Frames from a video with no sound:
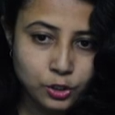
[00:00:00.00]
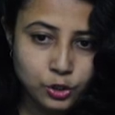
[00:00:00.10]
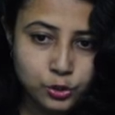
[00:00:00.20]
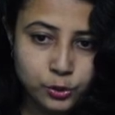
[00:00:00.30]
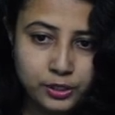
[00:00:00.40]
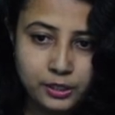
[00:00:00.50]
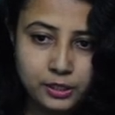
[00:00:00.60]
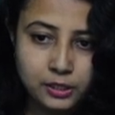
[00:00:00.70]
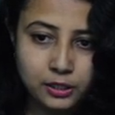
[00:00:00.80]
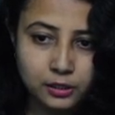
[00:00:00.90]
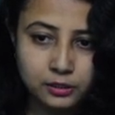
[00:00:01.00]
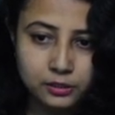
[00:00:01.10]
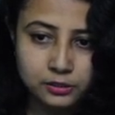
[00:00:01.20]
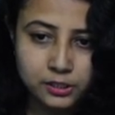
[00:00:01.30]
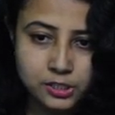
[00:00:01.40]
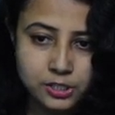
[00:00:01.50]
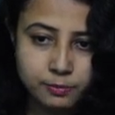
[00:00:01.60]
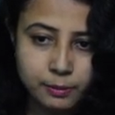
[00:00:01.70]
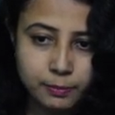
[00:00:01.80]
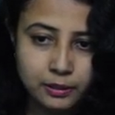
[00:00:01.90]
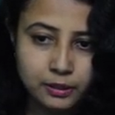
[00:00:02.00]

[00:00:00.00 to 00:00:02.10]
So here you just remember